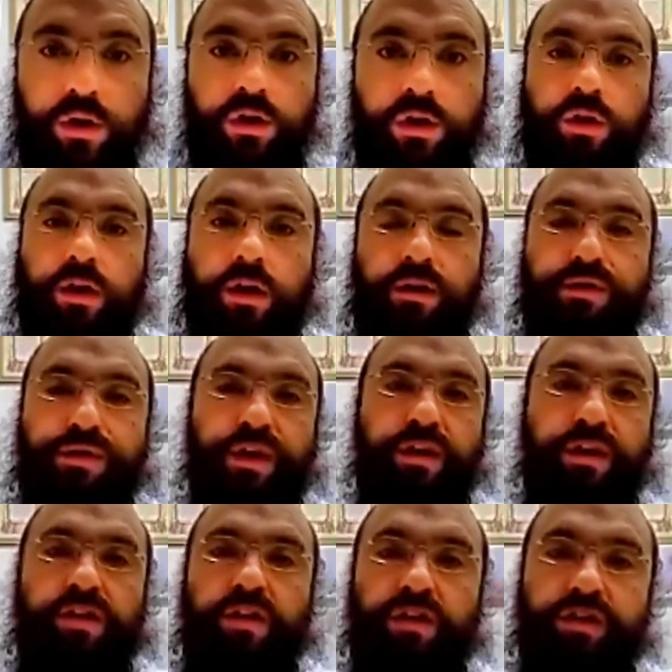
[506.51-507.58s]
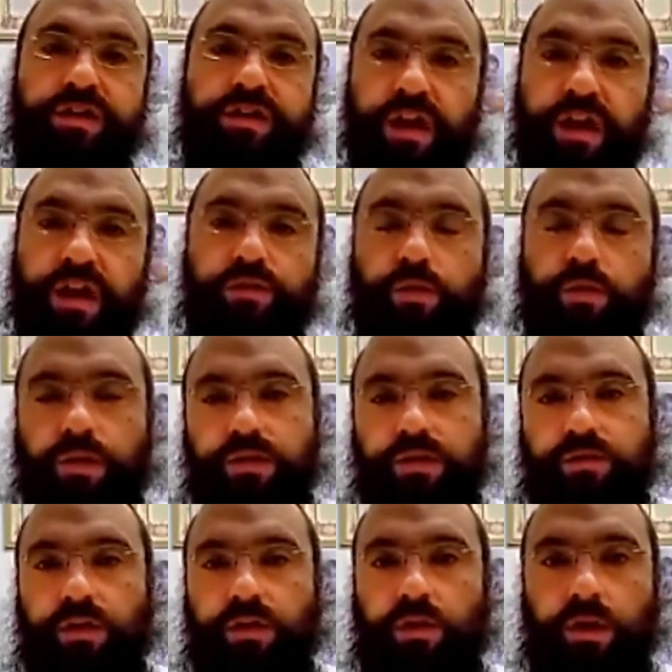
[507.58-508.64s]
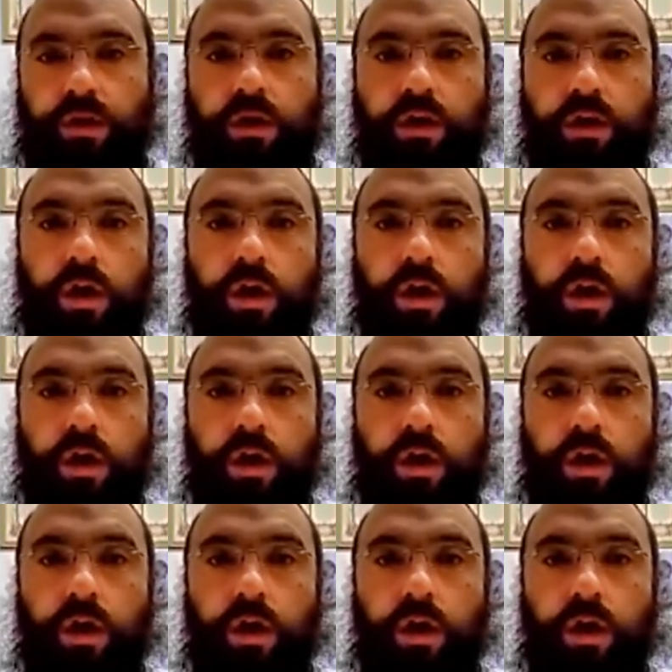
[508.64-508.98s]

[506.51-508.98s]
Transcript: you can think to yourself words of Torah,